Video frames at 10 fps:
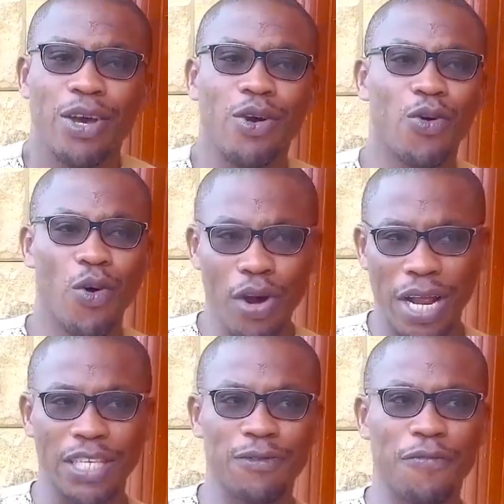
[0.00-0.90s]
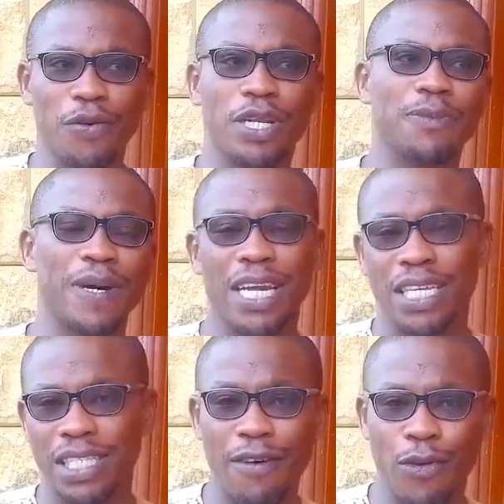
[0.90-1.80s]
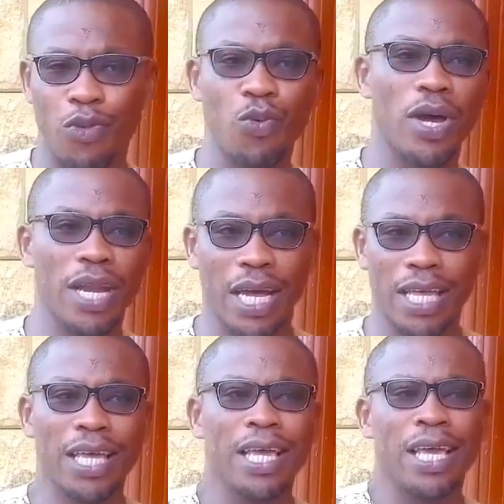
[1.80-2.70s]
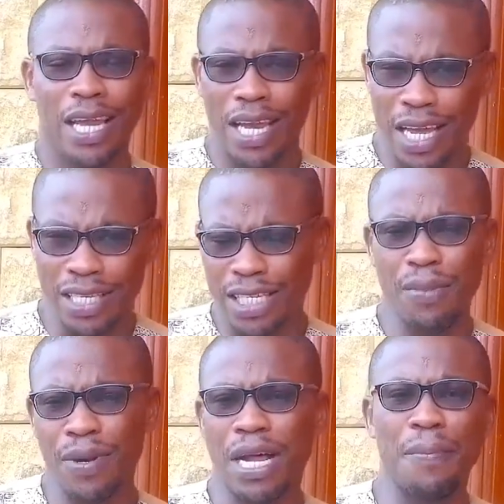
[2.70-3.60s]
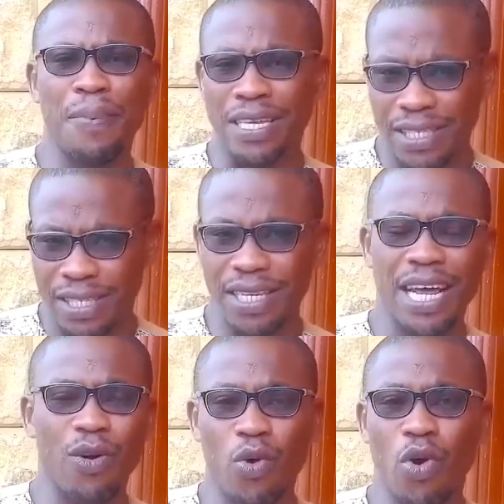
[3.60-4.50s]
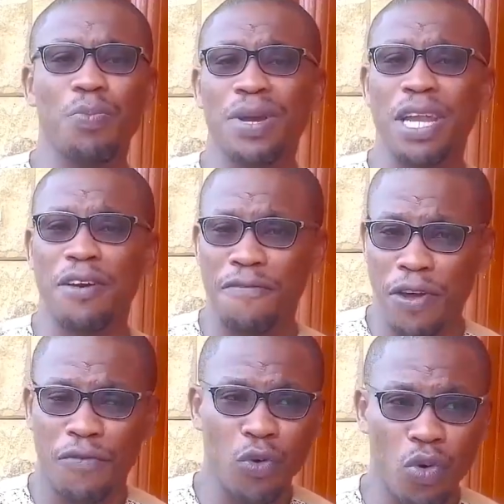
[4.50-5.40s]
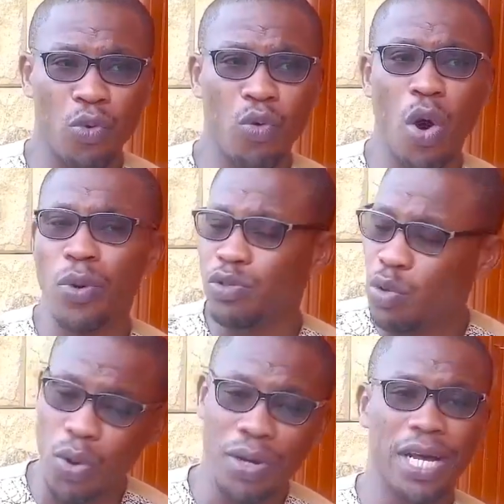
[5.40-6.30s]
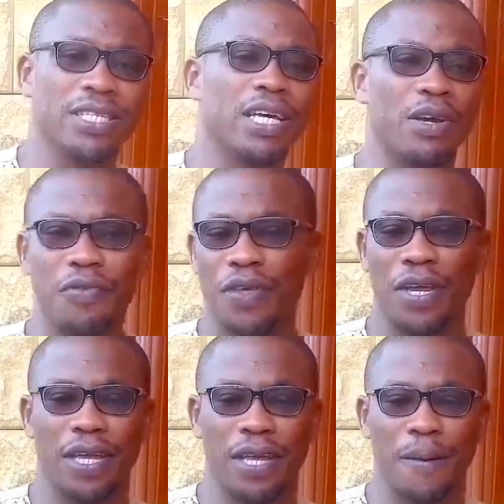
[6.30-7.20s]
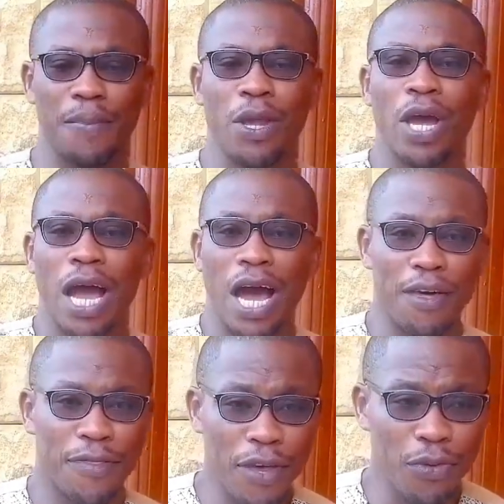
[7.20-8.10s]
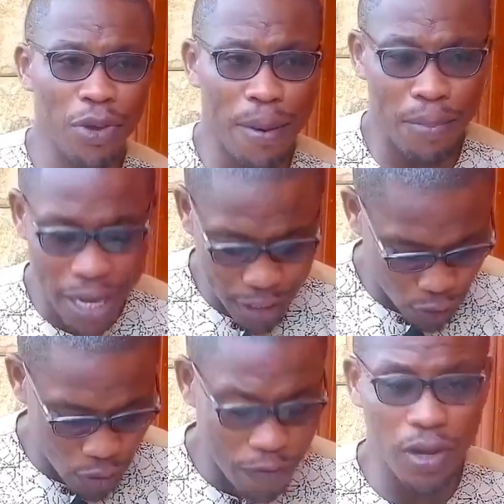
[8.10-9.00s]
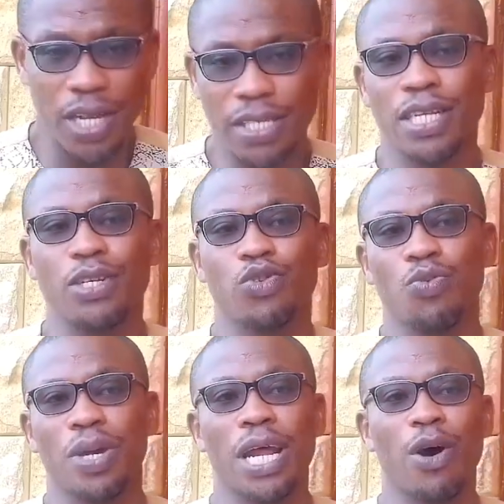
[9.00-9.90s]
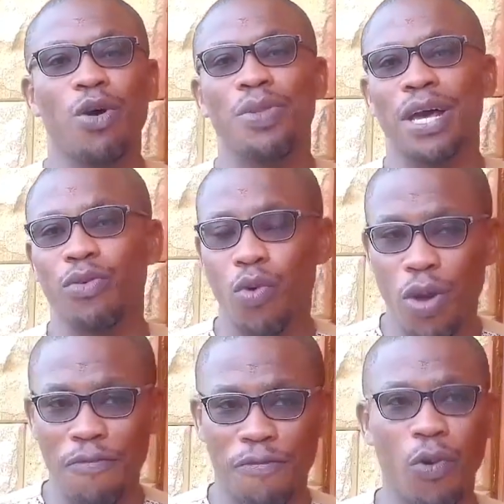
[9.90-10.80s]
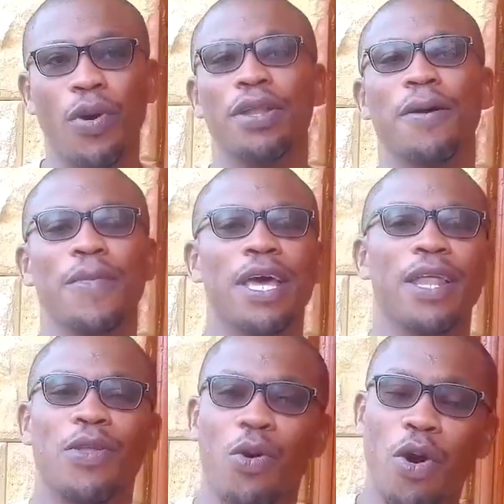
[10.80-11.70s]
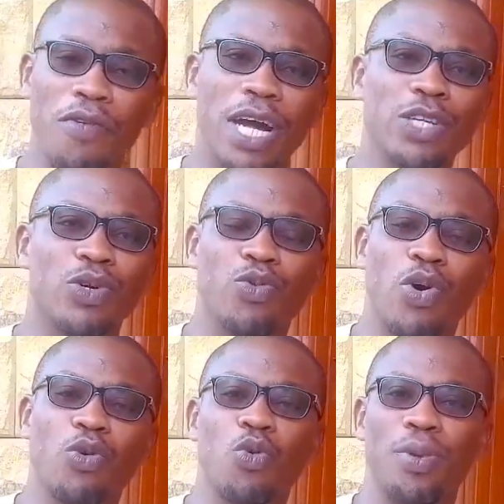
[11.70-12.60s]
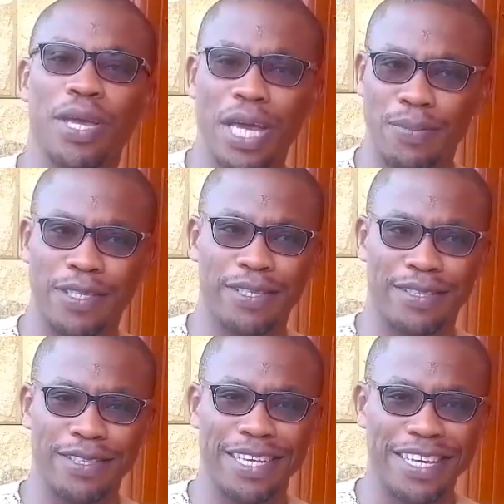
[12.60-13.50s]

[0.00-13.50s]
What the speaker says: God has fulfilled this, but there's left with you and I. Let's keep it up and see that God, being a faithful God, will always reward us at the end of the day. I thank you. I bless you for listening to me, and I hope that going forward, the covenant with God will be kept. In